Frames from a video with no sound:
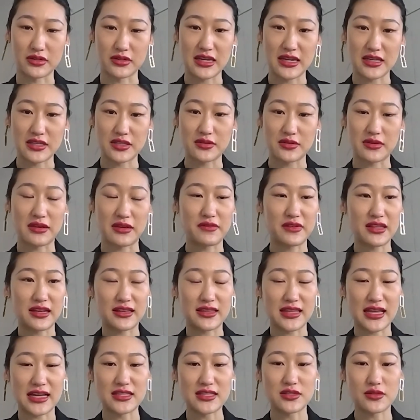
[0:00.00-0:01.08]
So I feel
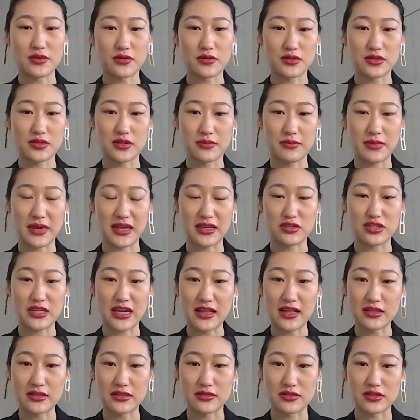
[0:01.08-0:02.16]
like that's also the main
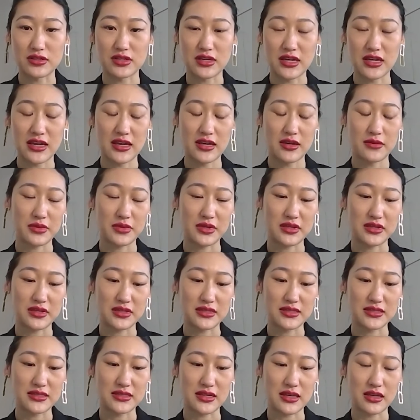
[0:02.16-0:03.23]
challenge,
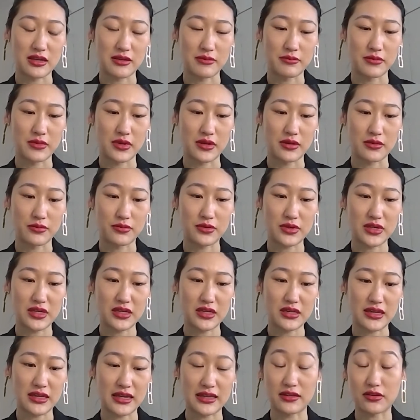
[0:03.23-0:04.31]
because
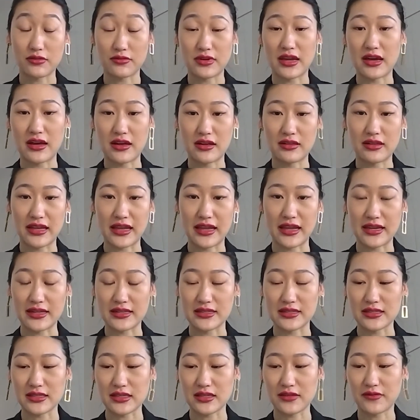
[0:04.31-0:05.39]
we at L'Oreal and
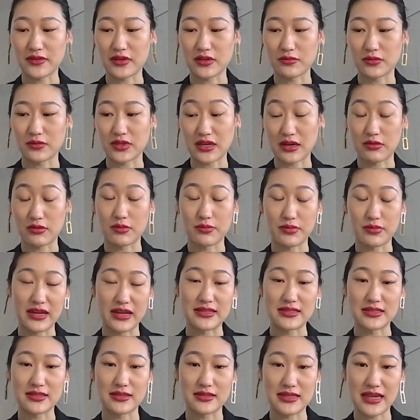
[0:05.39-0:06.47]
even with our
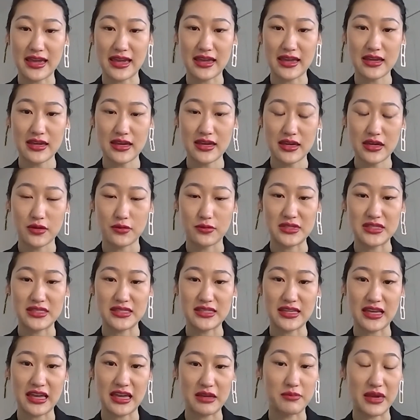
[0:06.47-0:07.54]
brands today, we
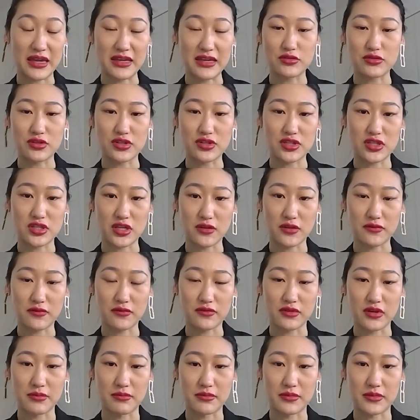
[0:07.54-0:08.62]
see a major shift
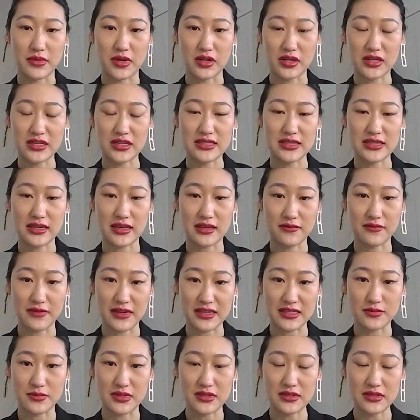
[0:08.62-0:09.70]
from marketing
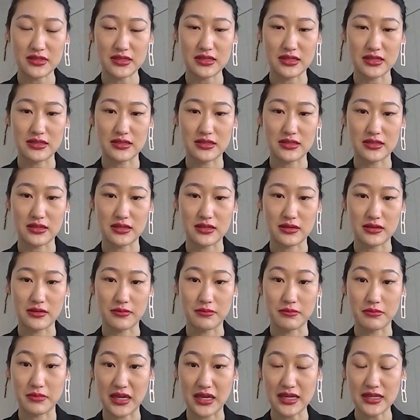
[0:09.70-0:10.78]
investment in the
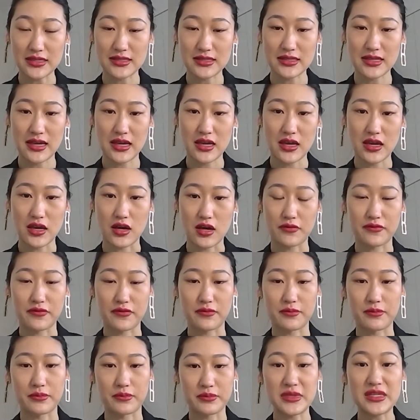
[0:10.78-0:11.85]
mix
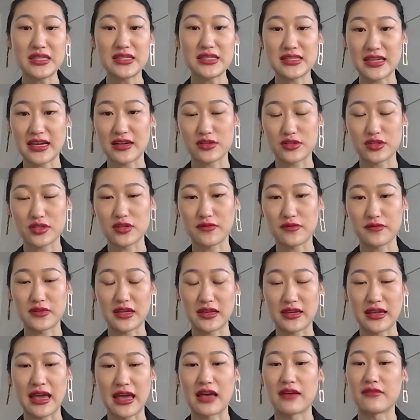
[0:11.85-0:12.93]
of media
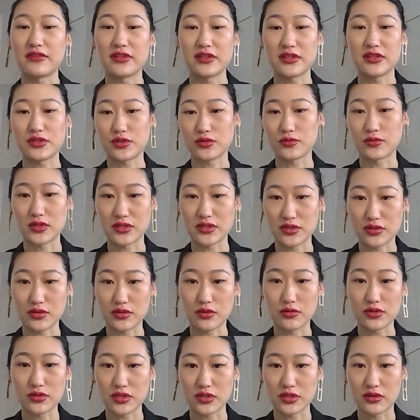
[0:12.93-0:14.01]
shifting heavily towards
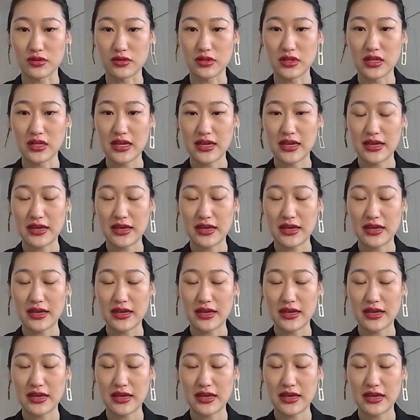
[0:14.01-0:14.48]
social.